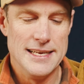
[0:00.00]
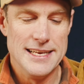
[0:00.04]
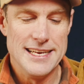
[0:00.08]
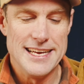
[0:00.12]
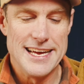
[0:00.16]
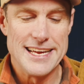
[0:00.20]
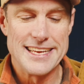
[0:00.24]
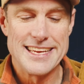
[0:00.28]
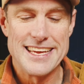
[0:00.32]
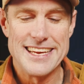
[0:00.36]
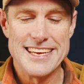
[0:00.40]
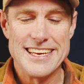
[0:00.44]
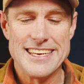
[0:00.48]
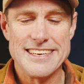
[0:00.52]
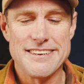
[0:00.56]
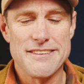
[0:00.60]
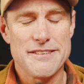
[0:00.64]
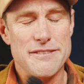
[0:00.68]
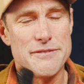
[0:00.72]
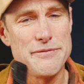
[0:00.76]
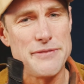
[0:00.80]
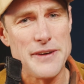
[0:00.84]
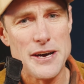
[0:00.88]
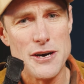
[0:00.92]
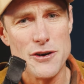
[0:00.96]
Again,
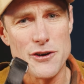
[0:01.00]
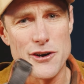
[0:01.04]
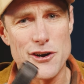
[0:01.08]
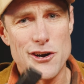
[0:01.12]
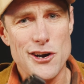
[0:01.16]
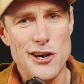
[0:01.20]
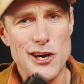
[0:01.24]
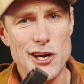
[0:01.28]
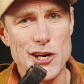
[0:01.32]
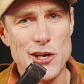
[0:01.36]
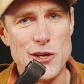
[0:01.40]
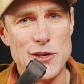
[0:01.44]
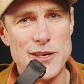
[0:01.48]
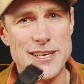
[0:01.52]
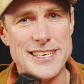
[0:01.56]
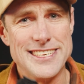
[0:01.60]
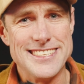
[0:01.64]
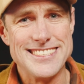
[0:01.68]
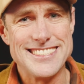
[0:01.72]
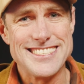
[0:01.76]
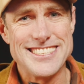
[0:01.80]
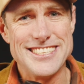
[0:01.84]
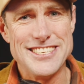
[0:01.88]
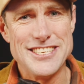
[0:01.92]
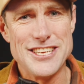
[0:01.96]
Velcro
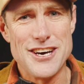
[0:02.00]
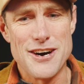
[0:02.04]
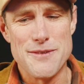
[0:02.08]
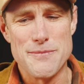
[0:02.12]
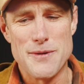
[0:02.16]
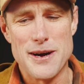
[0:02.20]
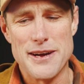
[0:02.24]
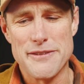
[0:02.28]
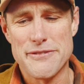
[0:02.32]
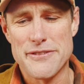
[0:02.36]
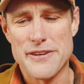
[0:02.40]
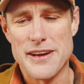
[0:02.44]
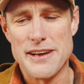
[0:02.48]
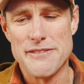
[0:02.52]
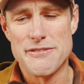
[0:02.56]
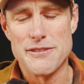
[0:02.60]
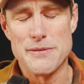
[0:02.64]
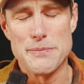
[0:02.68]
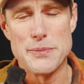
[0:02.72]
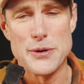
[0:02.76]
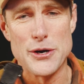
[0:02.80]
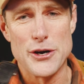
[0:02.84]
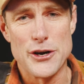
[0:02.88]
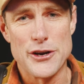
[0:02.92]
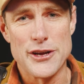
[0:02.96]
is not my favorite
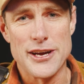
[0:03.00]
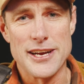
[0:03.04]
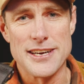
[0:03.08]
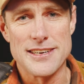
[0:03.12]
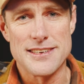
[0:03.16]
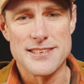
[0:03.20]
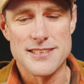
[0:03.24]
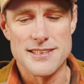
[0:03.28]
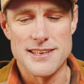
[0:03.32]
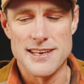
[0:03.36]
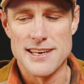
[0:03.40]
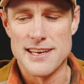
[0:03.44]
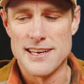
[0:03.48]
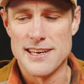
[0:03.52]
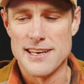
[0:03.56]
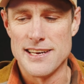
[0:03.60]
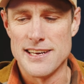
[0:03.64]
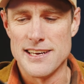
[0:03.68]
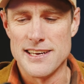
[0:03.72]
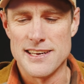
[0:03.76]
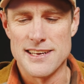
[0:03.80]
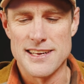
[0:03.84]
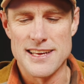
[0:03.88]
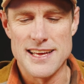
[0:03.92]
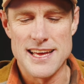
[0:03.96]
product
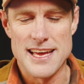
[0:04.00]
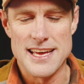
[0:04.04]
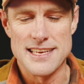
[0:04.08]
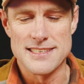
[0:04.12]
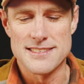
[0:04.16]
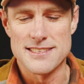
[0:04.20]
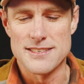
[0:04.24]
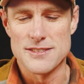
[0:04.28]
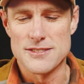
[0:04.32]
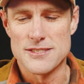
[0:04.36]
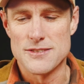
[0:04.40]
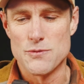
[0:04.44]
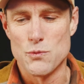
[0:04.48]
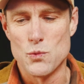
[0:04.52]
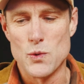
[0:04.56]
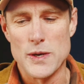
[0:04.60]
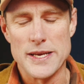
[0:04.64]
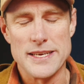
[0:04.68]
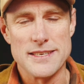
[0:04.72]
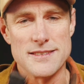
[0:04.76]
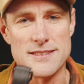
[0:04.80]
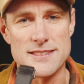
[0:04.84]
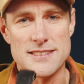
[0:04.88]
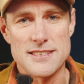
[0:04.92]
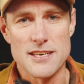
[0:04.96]
as it
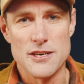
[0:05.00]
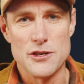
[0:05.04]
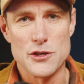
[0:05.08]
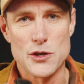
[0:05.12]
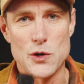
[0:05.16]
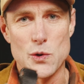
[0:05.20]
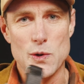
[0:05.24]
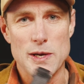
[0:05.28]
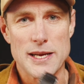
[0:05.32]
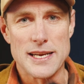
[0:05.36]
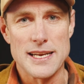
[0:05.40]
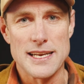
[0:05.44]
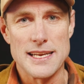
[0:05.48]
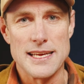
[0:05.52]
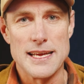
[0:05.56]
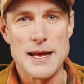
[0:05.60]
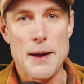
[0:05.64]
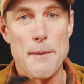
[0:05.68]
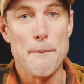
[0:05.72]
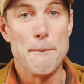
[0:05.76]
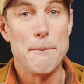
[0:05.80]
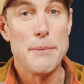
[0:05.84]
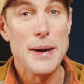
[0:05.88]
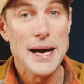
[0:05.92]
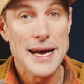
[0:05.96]
wears so quickly,
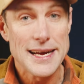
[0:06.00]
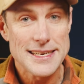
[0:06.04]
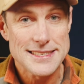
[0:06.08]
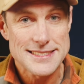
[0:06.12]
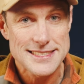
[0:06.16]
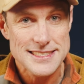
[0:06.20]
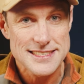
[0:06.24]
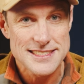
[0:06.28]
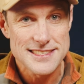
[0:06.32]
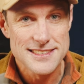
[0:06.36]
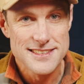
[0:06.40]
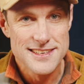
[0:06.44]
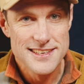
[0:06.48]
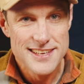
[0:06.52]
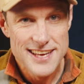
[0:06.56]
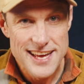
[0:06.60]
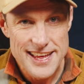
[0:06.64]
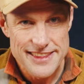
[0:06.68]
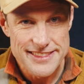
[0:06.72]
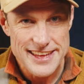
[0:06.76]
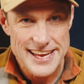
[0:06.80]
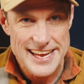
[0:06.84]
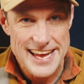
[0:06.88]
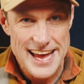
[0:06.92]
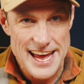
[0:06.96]
but
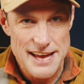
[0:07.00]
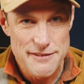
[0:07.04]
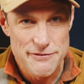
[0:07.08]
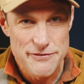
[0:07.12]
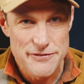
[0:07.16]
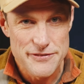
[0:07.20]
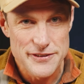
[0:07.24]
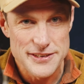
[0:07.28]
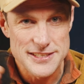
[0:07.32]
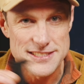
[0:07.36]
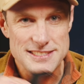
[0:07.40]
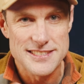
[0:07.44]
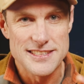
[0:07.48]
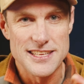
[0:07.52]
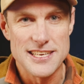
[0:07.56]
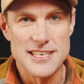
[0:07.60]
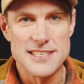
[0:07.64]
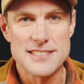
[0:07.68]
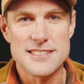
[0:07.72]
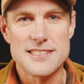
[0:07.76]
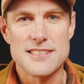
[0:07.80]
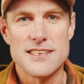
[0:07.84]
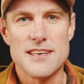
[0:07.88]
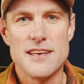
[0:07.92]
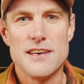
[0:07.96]
they have fixed
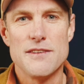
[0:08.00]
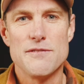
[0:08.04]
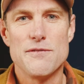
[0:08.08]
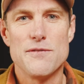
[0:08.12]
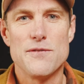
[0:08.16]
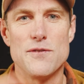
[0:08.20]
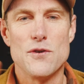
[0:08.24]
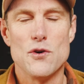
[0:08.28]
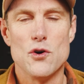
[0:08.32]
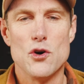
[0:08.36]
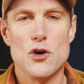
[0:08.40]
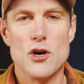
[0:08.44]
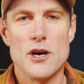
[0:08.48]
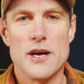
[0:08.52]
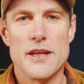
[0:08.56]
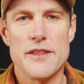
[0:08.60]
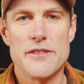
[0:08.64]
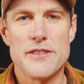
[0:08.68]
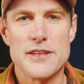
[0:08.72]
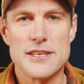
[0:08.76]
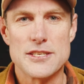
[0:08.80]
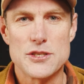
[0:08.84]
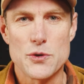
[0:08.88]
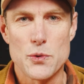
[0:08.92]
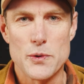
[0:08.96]
this for
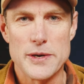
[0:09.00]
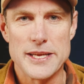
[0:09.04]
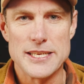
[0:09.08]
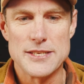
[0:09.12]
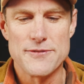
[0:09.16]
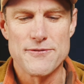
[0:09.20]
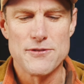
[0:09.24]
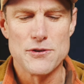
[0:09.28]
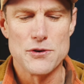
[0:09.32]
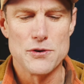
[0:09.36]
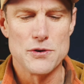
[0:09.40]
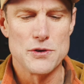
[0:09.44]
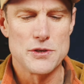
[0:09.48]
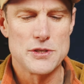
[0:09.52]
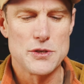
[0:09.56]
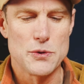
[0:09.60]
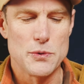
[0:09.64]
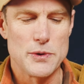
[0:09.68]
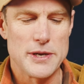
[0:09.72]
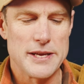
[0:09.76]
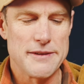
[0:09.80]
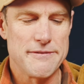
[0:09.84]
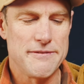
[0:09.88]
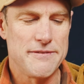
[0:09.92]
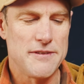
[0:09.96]
the
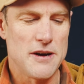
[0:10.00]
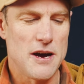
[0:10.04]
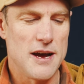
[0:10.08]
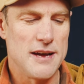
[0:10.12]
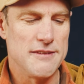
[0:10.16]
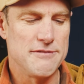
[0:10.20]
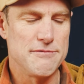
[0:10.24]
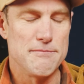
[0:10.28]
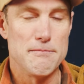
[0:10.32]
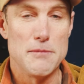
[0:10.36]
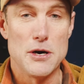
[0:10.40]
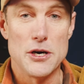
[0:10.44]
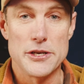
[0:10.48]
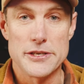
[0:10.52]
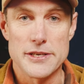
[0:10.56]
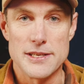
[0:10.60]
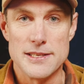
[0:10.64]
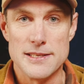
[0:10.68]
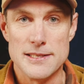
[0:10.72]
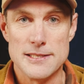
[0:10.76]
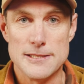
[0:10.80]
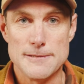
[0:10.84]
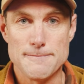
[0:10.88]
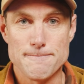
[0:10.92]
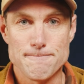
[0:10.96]
24-25
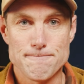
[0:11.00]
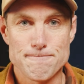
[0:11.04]
model.